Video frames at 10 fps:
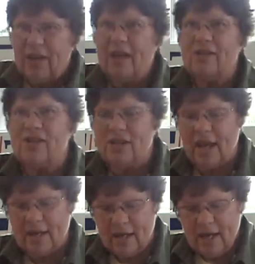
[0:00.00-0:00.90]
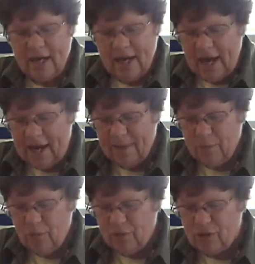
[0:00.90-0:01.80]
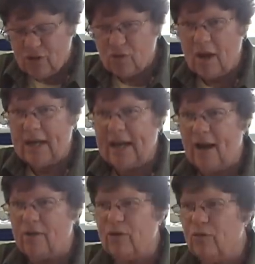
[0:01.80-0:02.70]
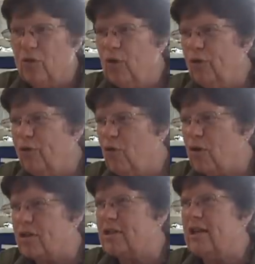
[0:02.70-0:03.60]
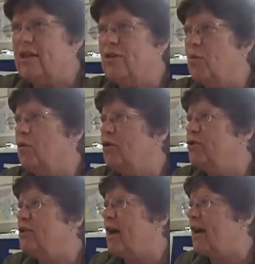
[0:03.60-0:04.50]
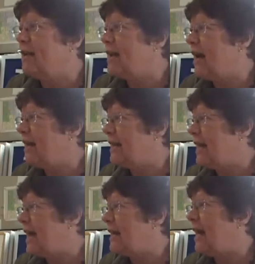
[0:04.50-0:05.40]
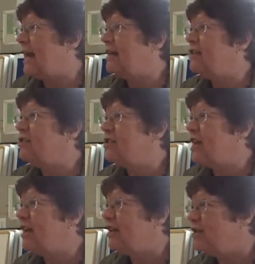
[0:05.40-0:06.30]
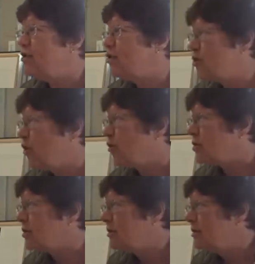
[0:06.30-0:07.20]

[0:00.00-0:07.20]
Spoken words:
he had said, I move to strike out in Rule 14 the words yada, yada, yada, and instead insert,